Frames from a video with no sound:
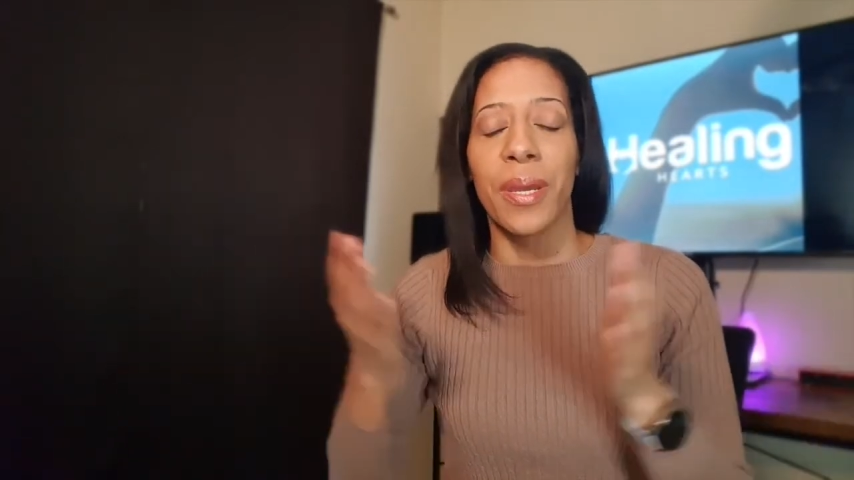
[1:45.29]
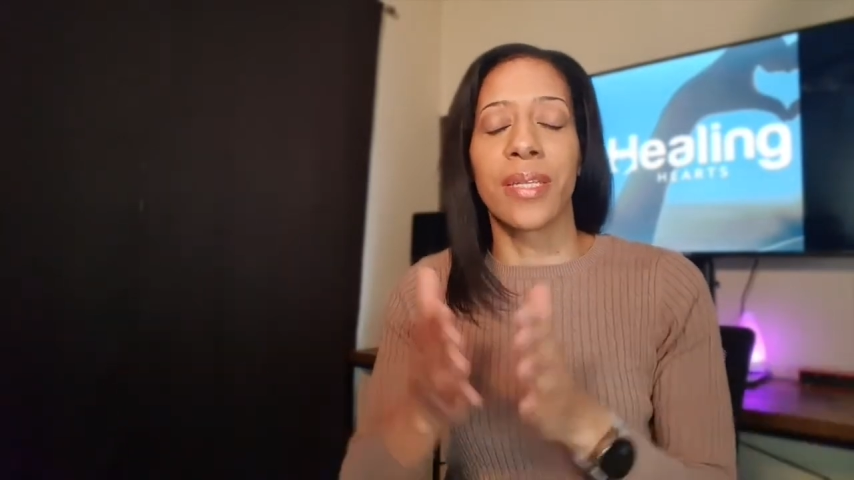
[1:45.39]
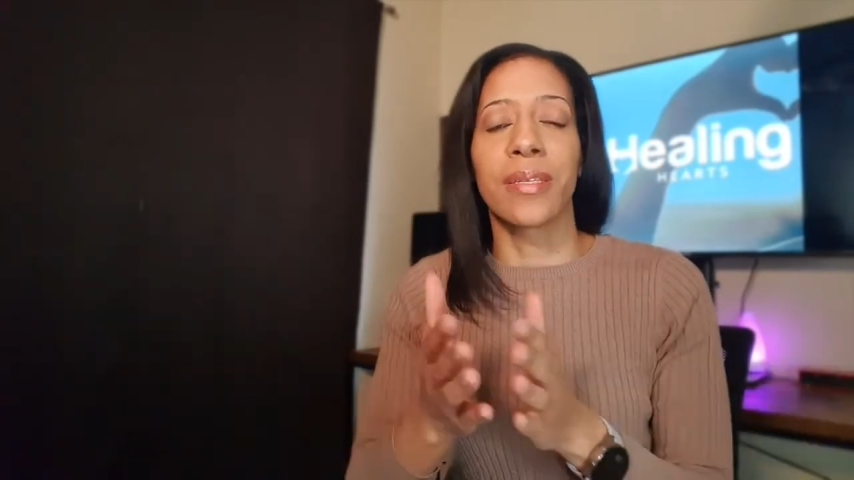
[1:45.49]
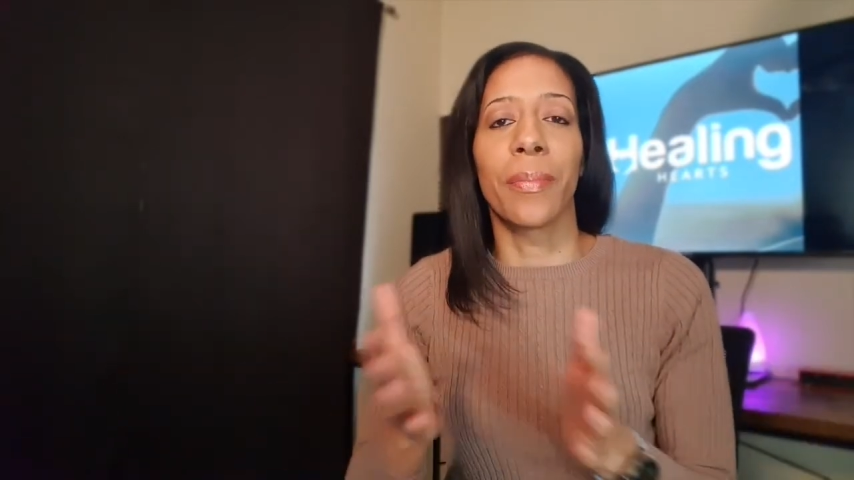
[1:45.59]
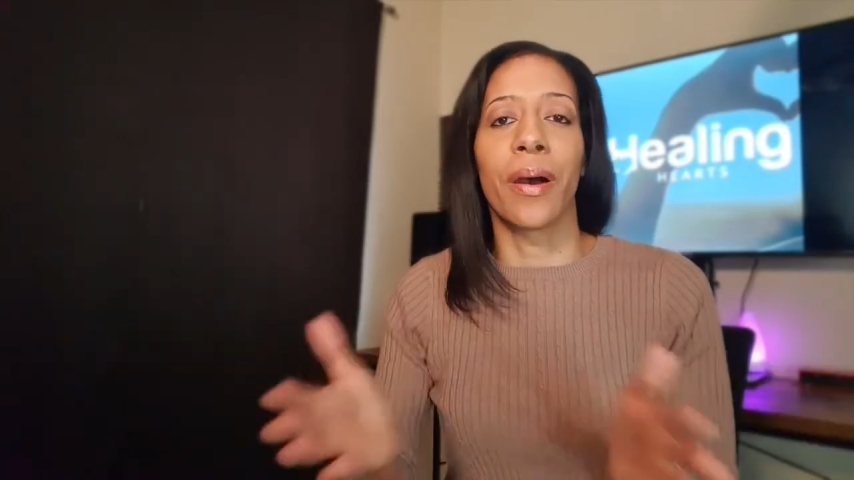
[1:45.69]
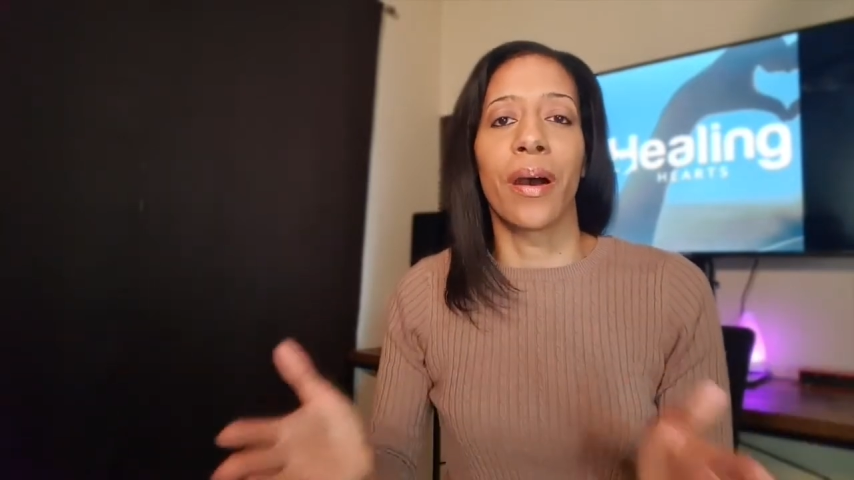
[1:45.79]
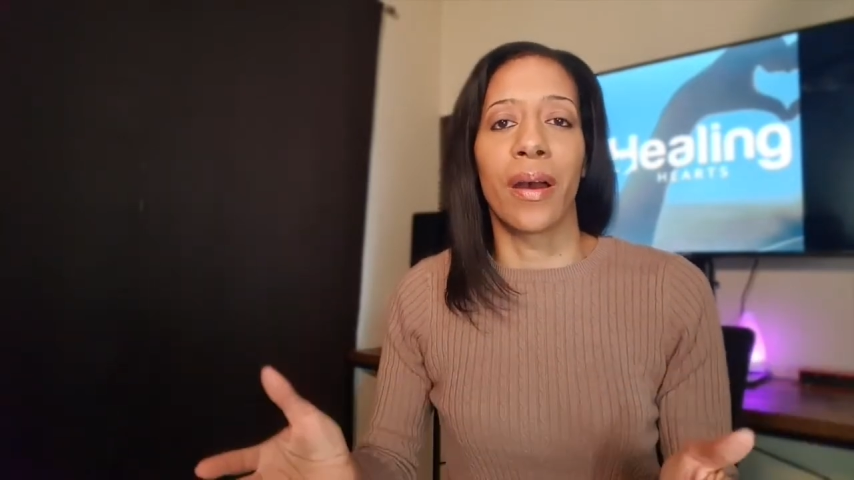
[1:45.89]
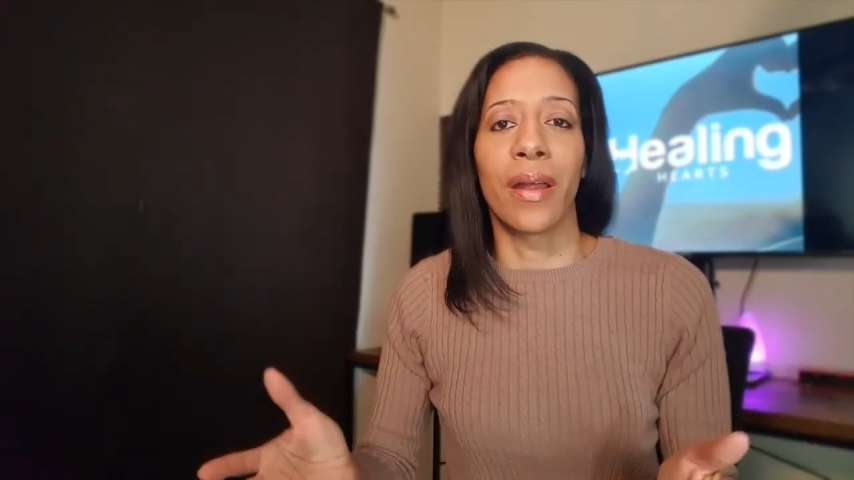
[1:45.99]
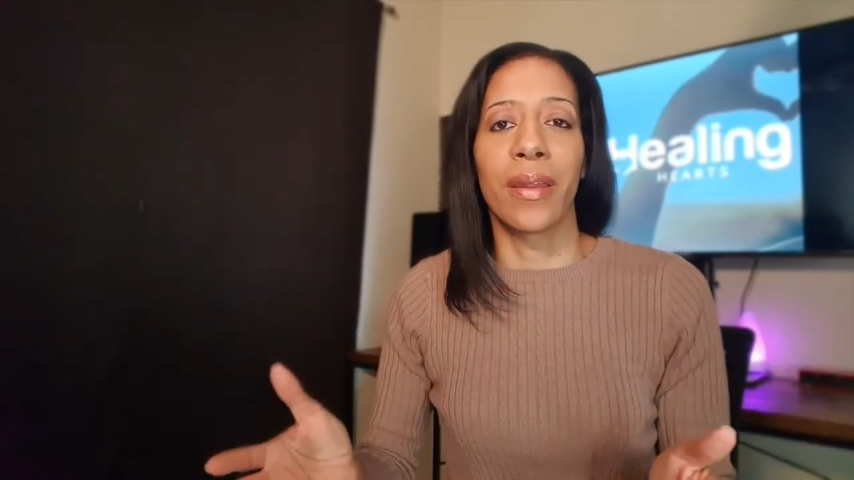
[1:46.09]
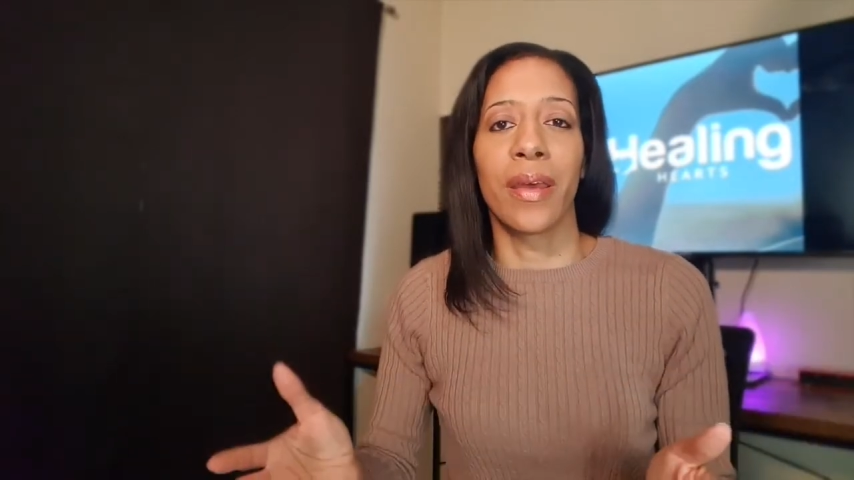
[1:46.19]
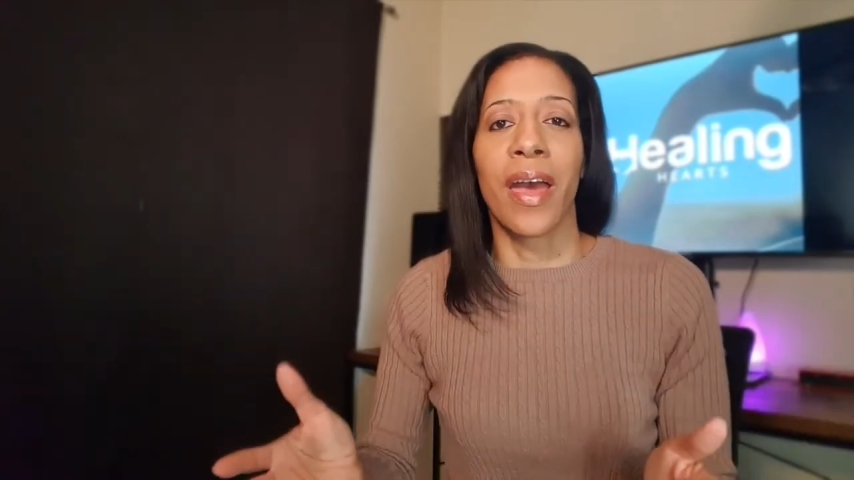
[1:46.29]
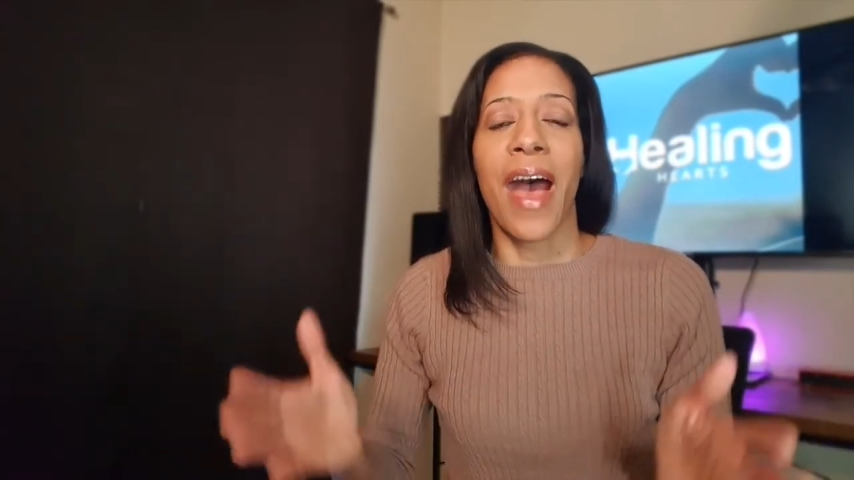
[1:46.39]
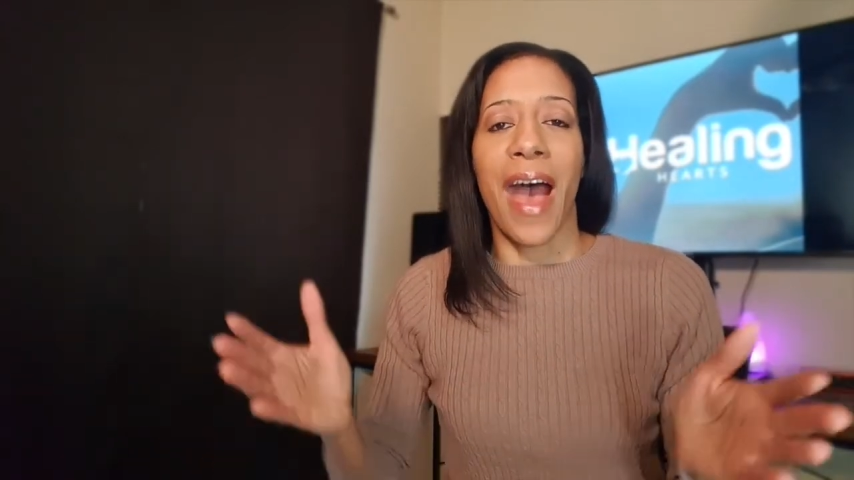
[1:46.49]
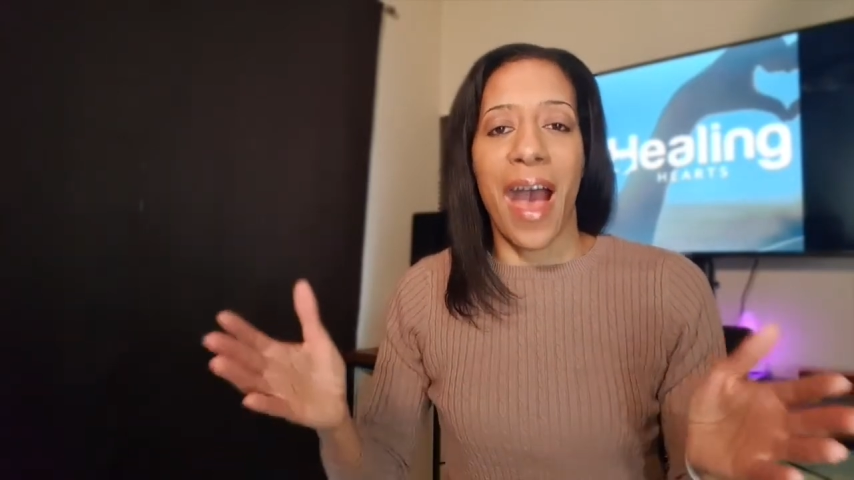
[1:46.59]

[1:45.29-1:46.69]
depends upon